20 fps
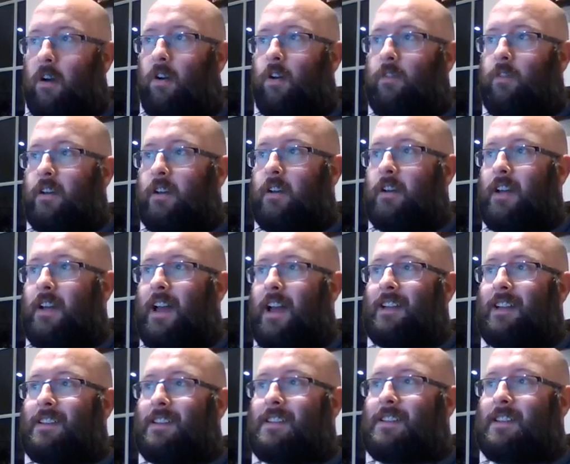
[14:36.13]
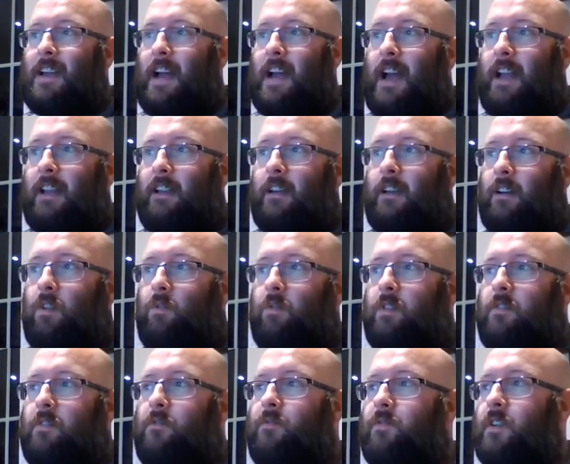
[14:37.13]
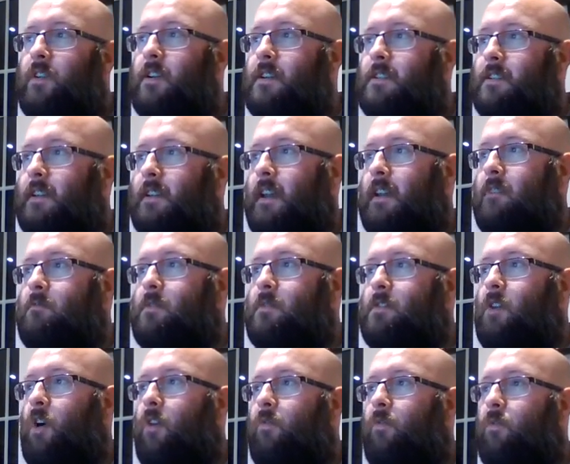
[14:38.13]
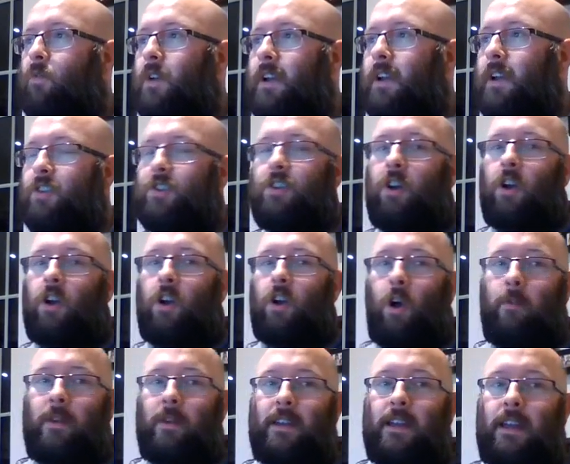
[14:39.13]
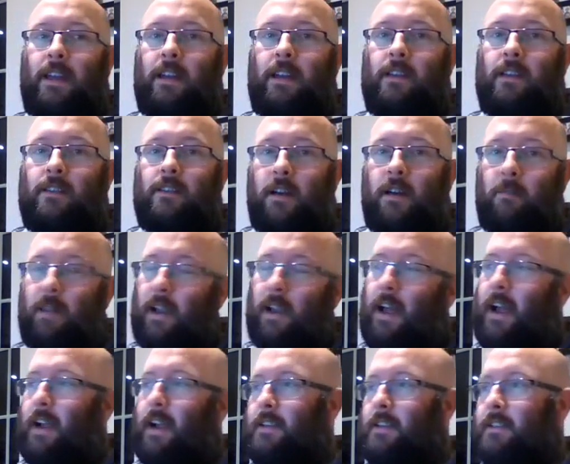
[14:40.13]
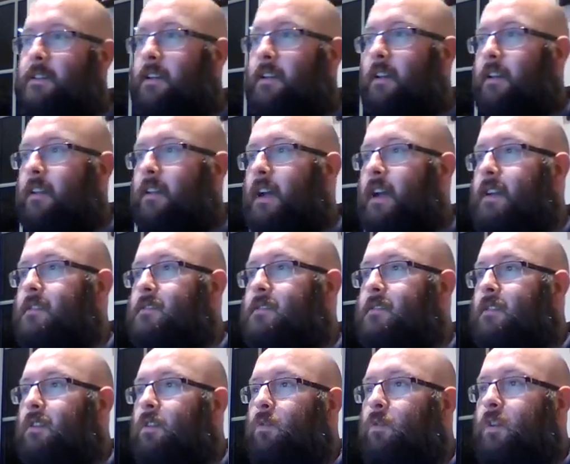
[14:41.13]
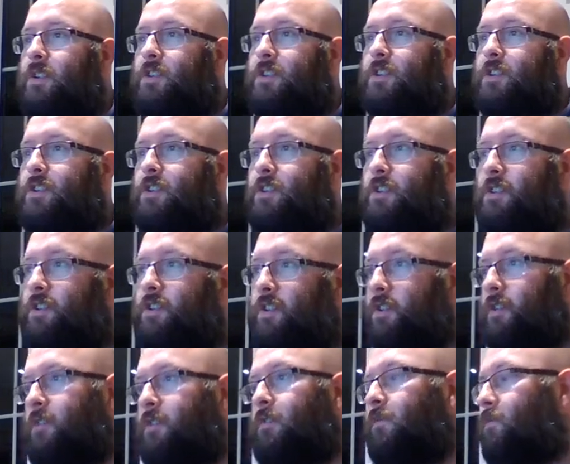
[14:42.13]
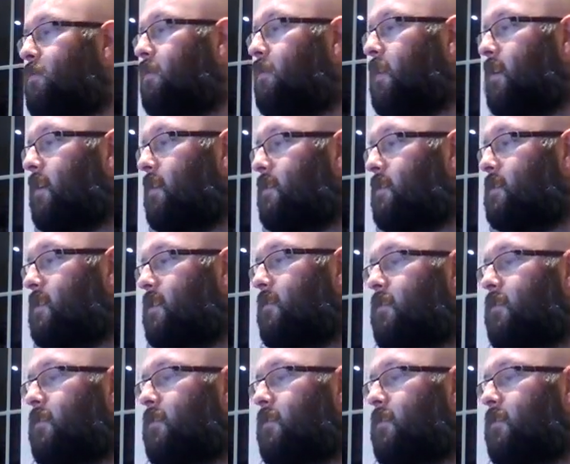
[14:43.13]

Oliver and Stan were the first names of which comedy double act? That's question 2 for you in